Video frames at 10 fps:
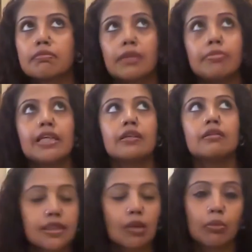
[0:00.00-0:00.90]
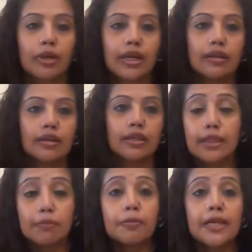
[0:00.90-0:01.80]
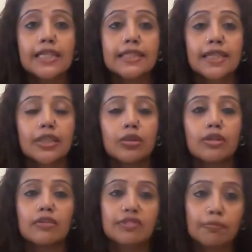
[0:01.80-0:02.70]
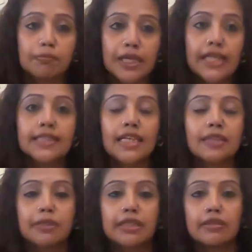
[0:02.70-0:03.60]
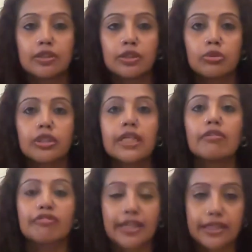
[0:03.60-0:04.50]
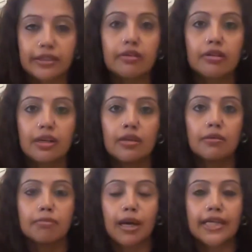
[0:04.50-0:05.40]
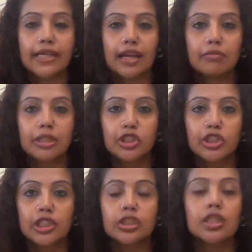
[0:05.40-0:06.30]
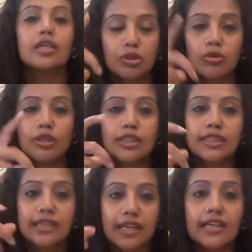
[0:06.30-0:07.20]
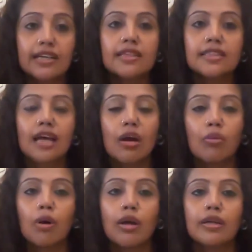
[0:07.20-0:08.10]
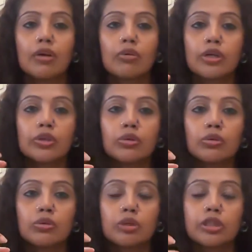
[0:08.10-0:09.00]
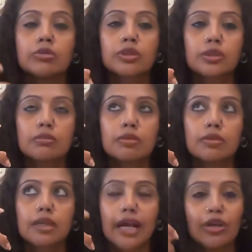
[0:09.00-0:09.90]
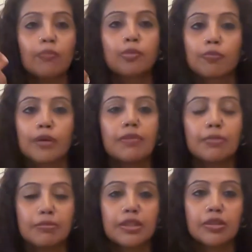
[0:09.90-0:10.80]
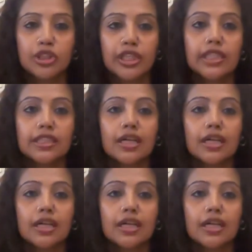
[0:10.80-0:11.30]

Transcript: maybe somewhere in the place that you live, the place has been hugely affected by climate change. So those triggers are what are going to kind of propel people to change.